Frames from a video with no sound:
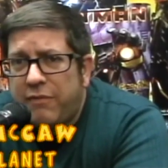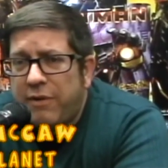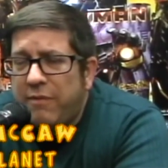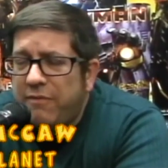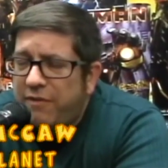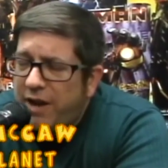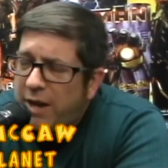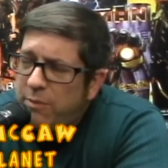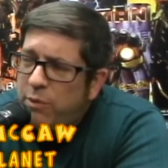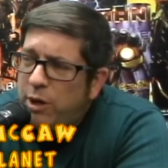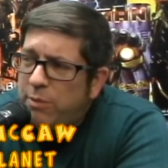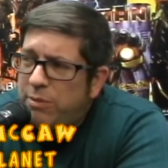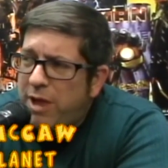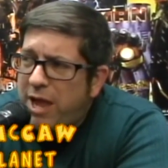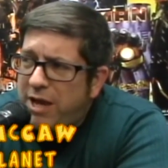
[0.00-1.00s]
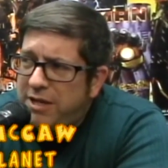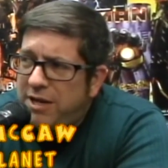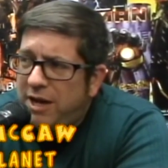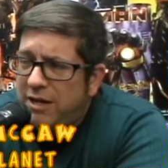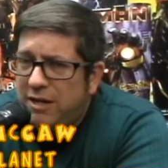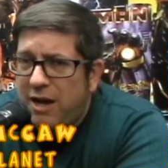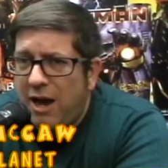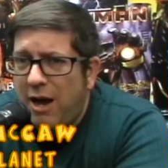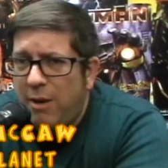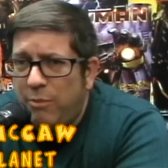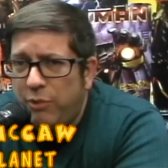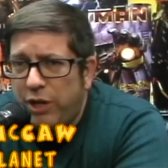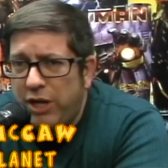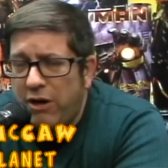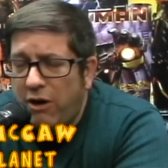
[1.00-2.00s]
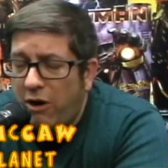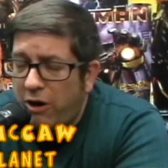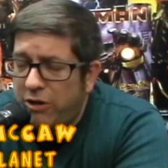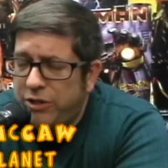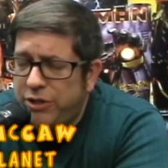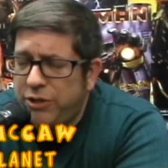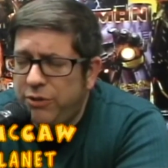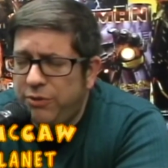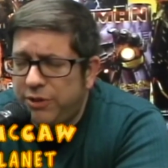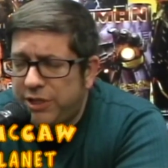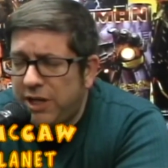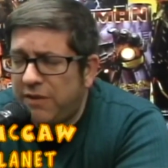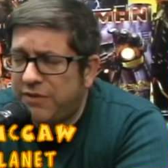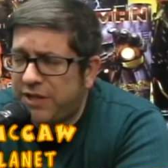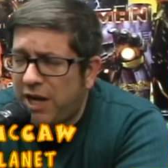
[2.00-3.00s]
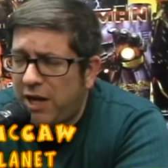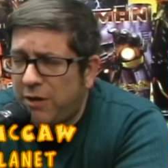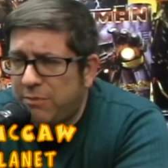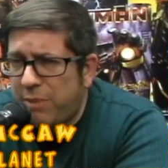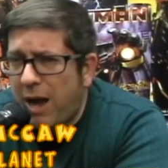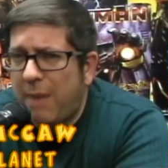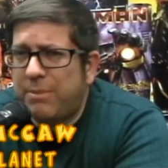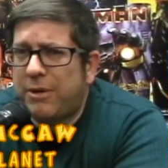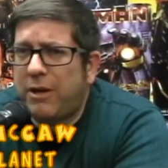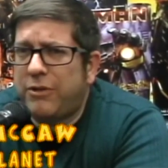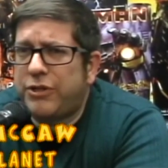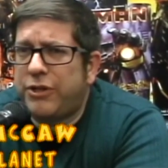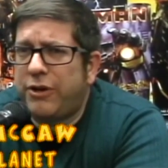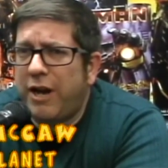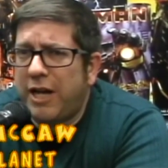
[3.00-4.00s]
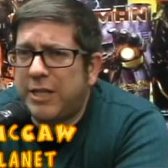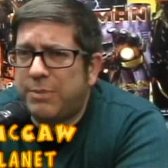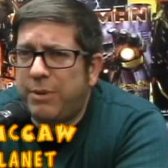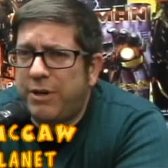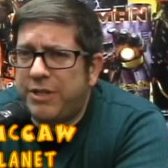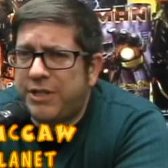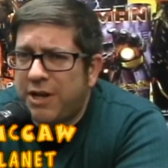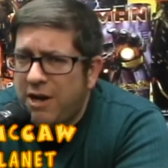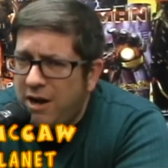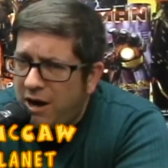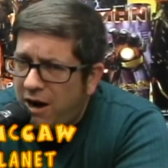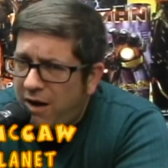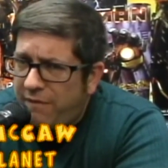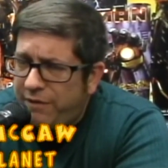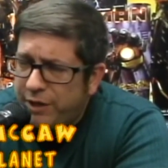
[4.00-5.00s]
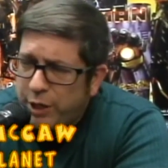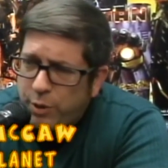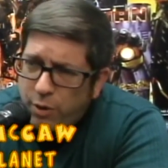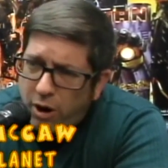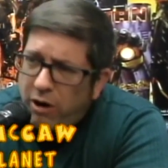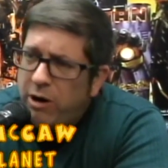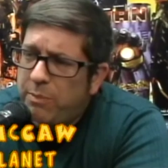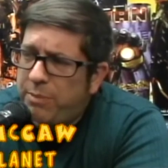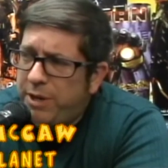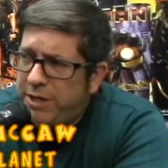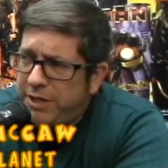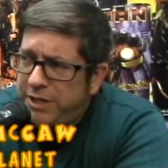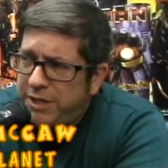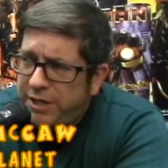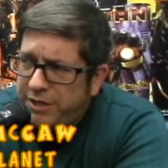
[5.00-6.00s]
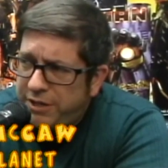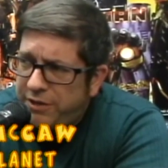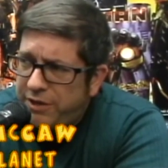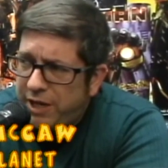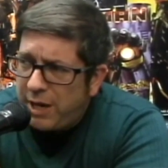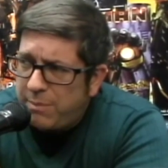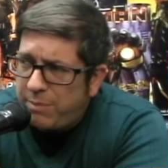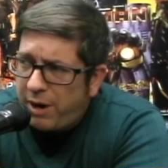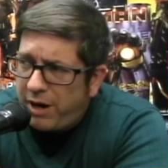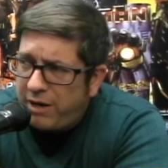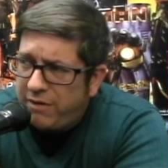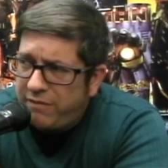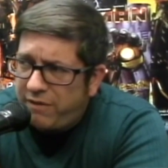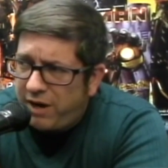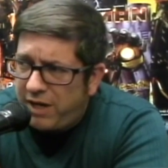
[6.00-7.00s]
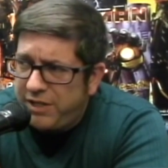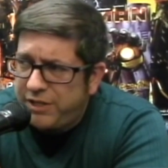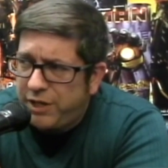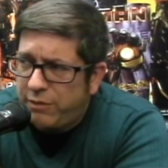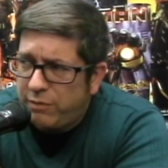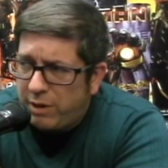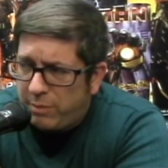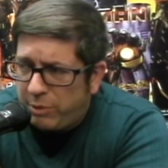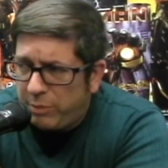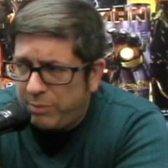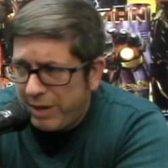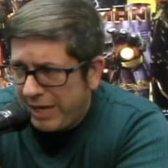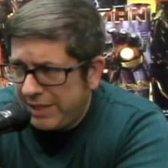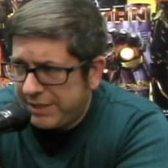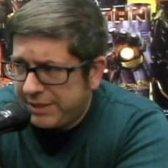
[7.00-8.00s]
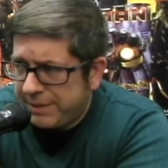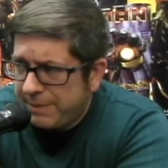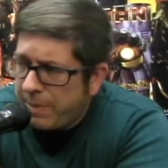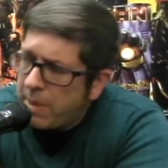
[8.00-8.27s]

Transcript: from FanboyPlanet.com. We are two self-styled pop culture experts offering you our opinion until the Empire finds our rebel base.